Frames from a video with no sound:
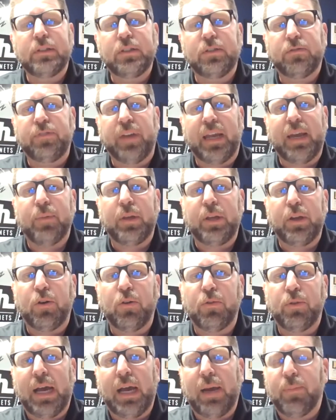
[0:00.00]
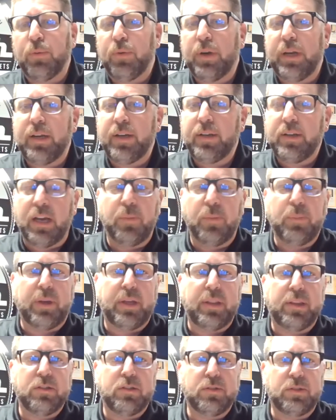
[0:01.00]
It's a family-owned, operated
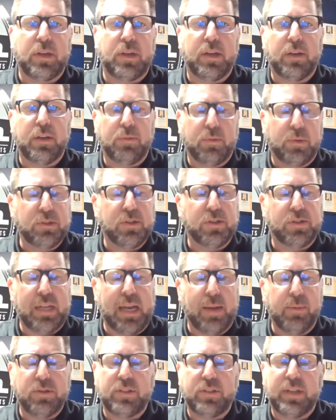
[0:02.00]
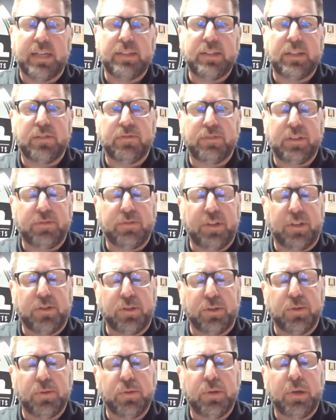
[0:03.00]
company that's was established in
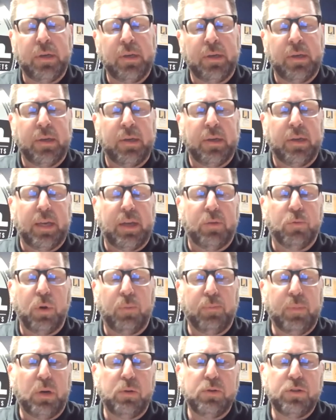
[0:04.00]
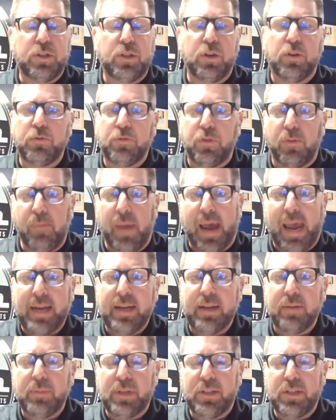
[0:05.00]
1952. And we're most known for
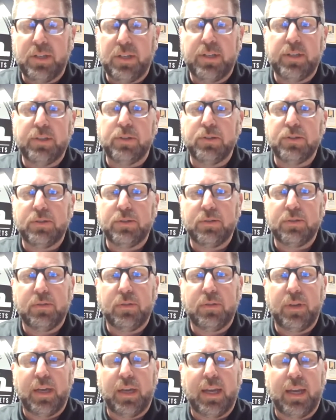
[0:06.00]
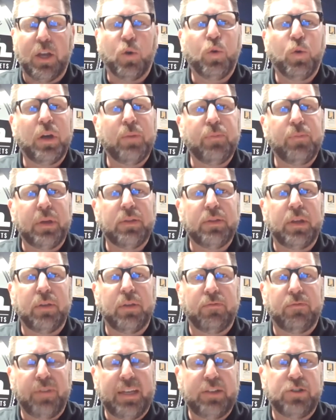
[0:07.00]
magnet materials and equipment
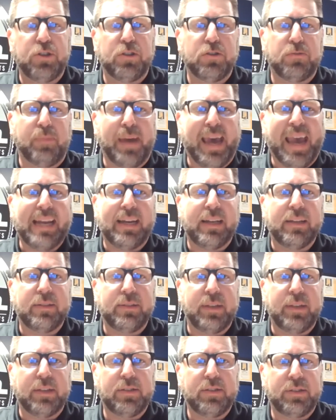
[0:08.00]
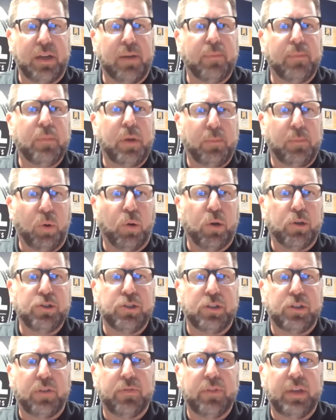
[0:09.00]
that features magnets as some
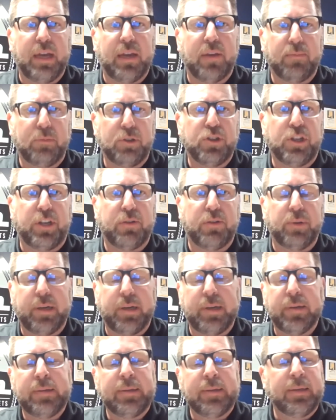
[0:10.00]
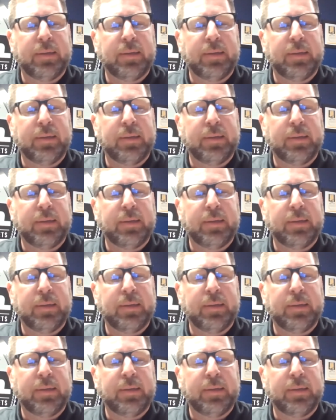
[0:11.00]
portion of that machinery.